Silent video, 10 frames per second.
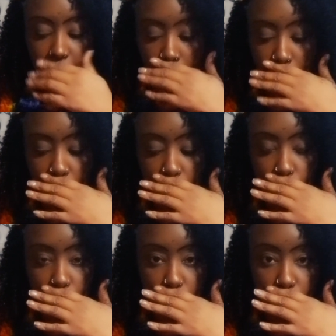you
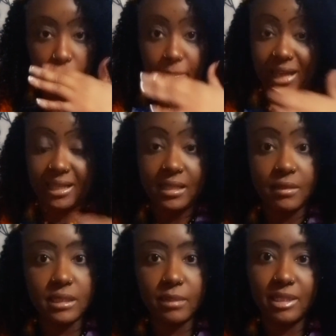know, with my
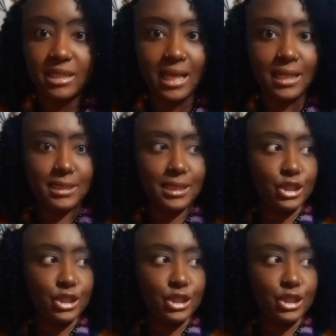gifts and my talents,